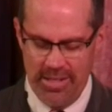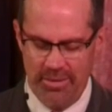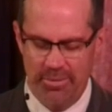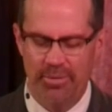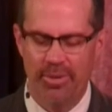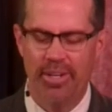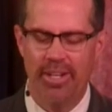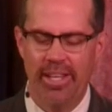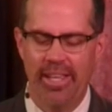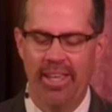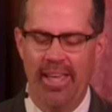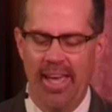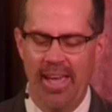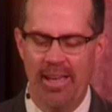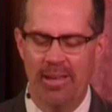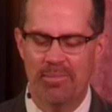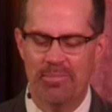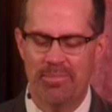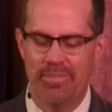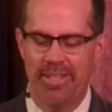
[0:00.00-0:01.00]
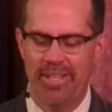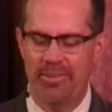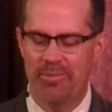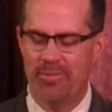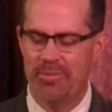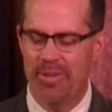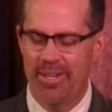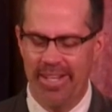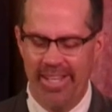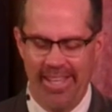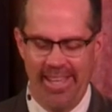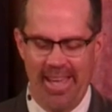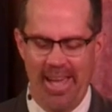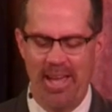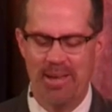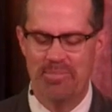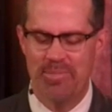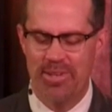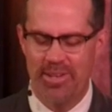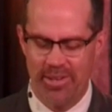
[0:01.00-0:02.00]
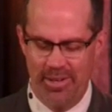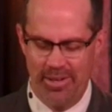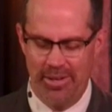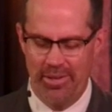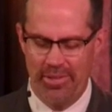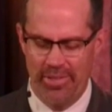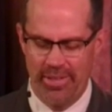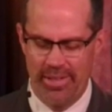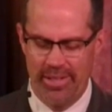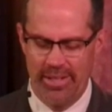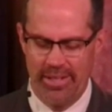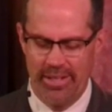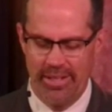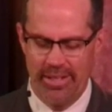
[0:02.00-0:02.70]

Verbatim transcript: It really came. He really came to earth,